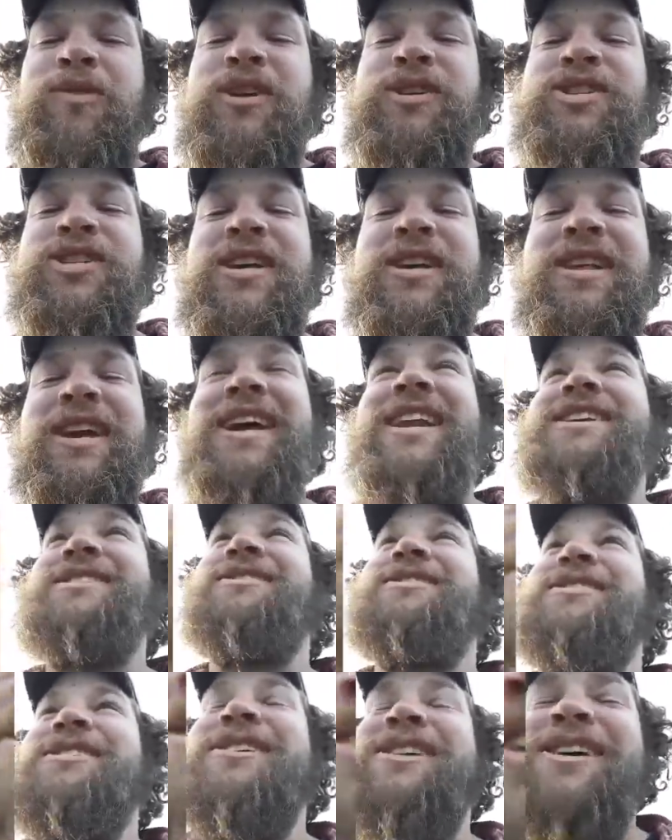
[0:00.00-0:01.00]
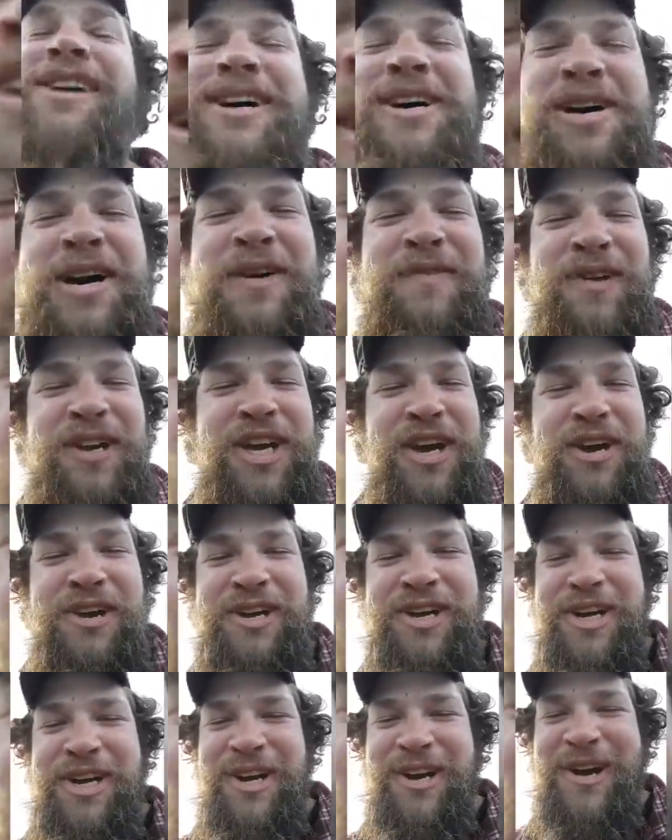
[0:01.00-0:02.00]
They say ladies love a
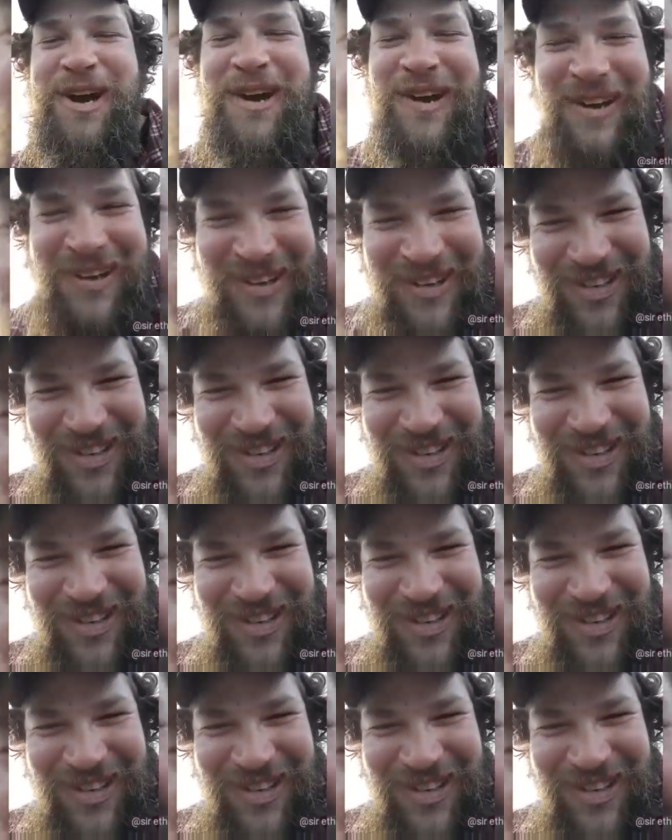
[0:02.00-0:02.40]
carrot eater.